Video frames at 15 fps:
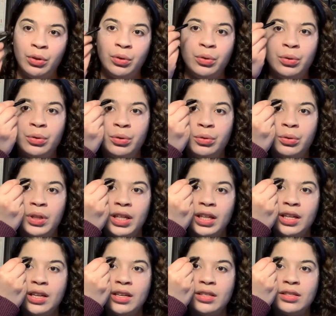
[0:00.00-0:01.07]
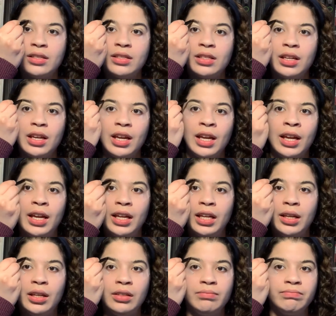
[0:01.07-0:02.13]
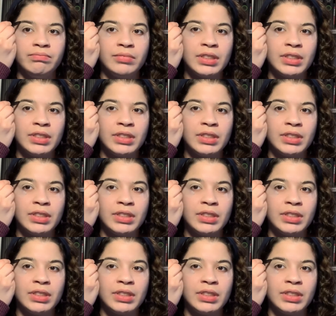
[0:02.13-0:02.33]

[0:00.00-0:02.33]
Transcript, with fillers: who is a